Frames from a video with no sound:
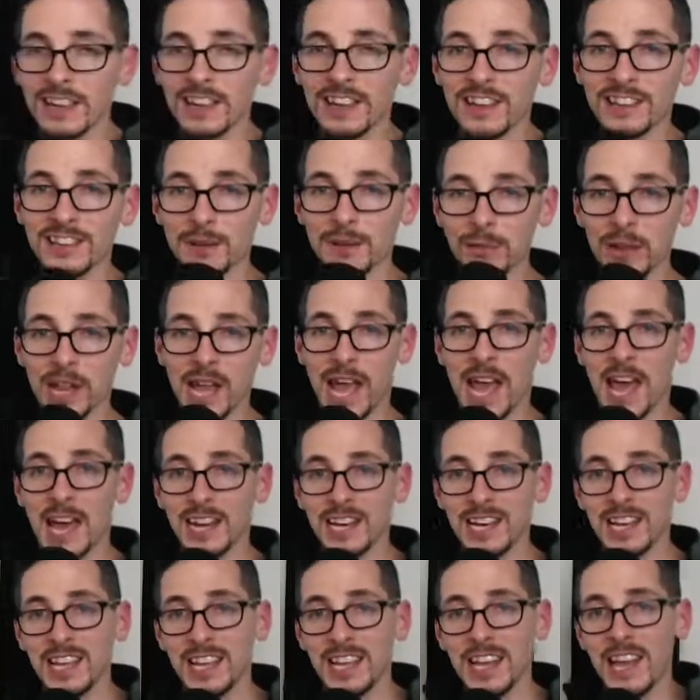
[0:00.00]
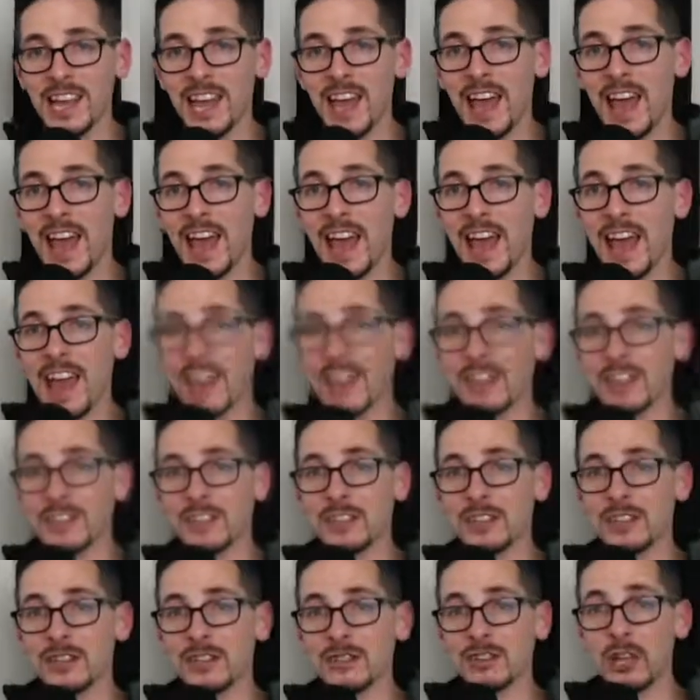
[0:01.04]
the plan and
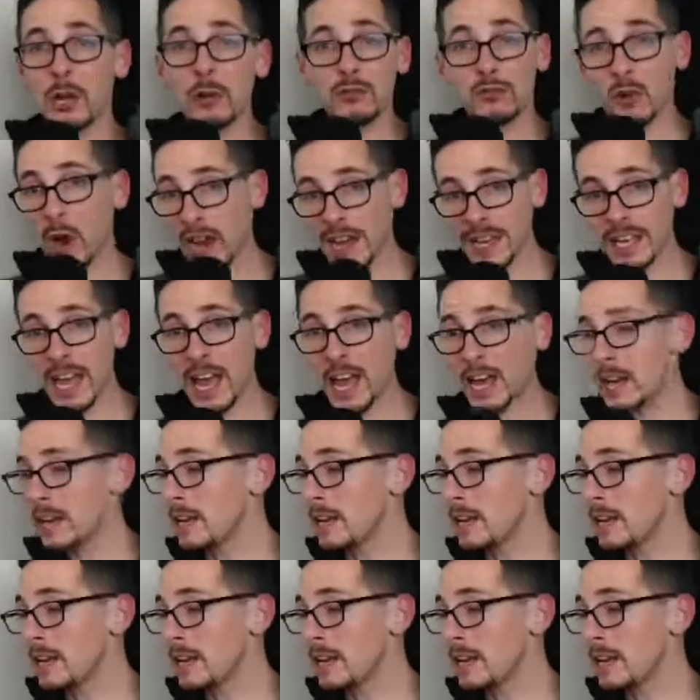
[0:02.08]
try it again.